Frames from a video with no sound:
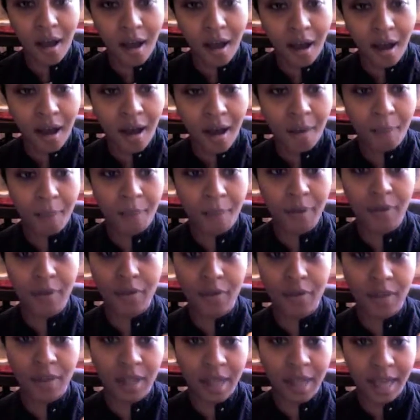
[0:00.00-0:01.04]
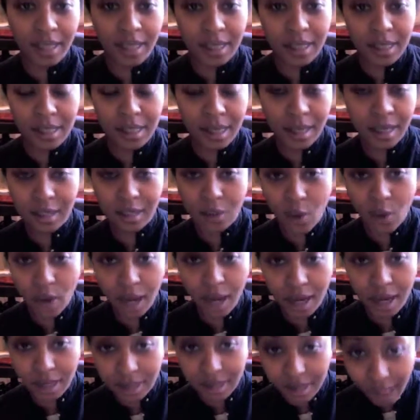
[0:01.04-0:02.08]
up the latisse like it's going
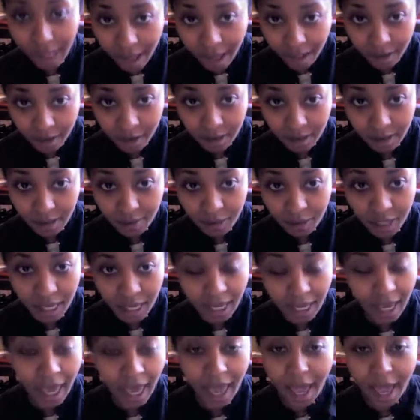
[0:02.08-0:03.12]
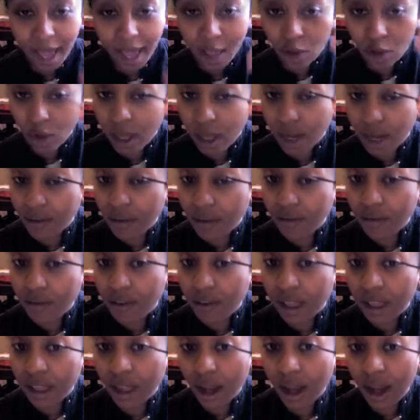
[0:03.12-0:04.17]
out of style or something, and you can't even
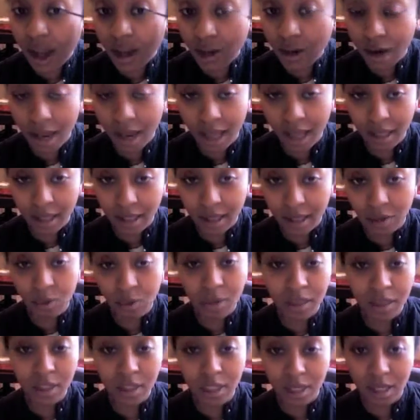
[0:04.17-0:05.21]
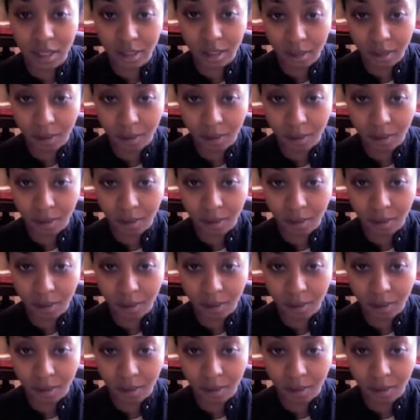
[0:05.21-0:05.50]
feel it on your eyelid, which is